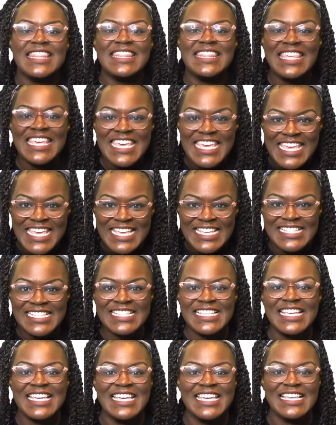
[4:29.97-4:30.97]

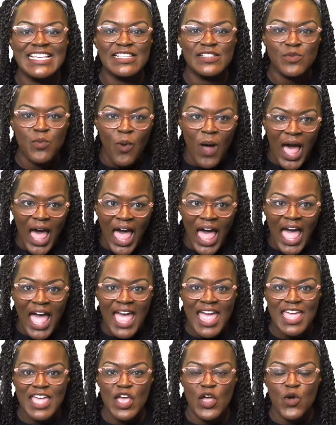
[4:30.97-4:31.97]
this is
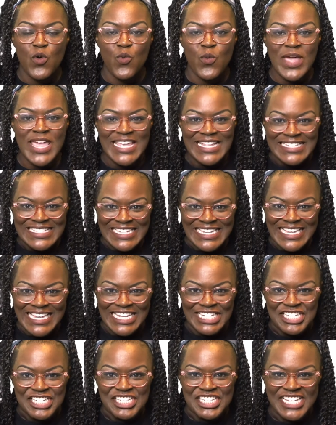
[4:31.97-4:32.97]
why we
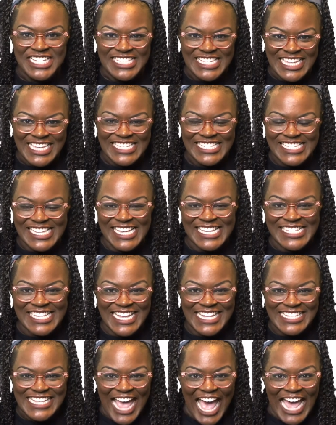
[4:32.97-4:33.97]
teach statistics
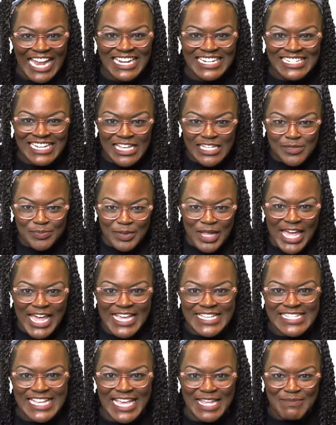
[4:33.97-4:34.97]
and data
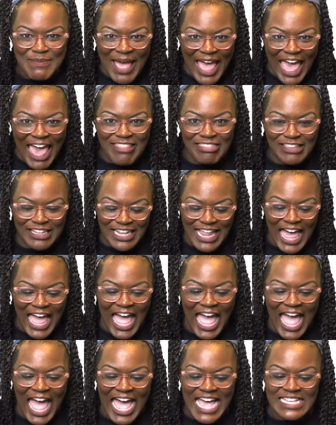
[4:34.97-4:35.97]
displays in math
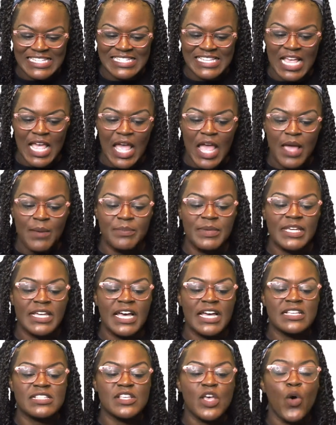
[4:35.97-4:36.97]
class
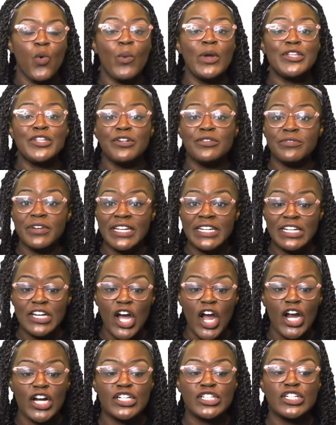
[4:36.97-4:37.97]
because when you're reading
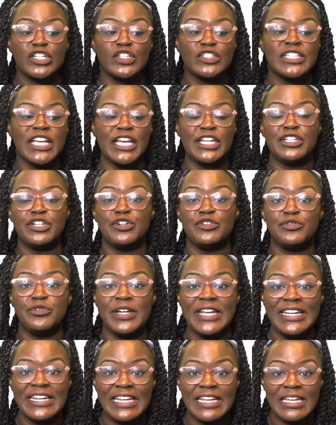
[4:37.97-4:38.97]
articles and you're
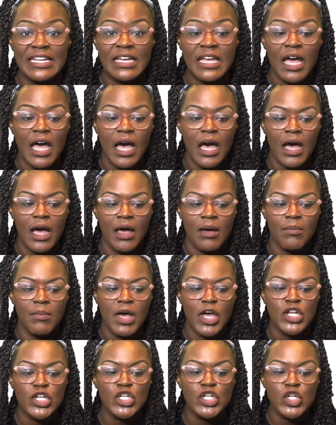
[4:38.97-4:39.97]
reading um,
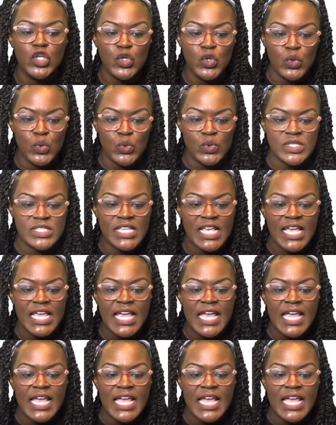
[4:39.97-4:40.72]
news,